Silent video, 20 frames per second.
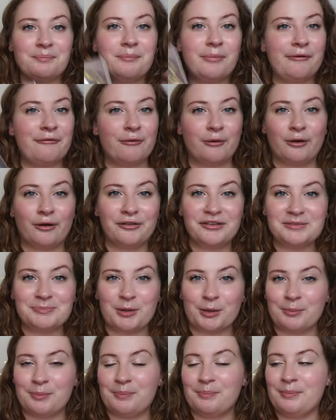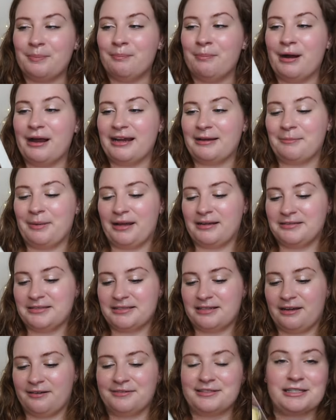before all this book buying ban
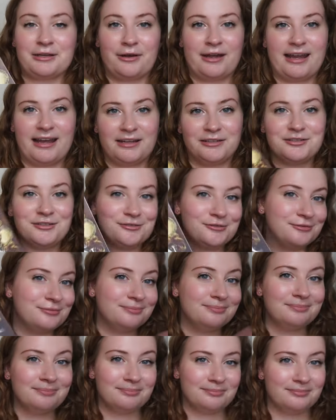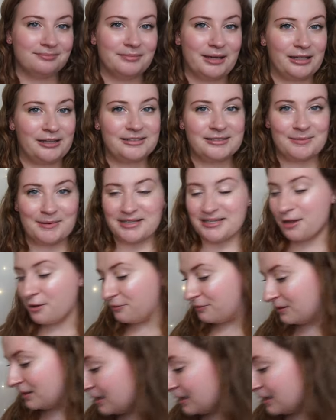stuff so I had to mail it to myself.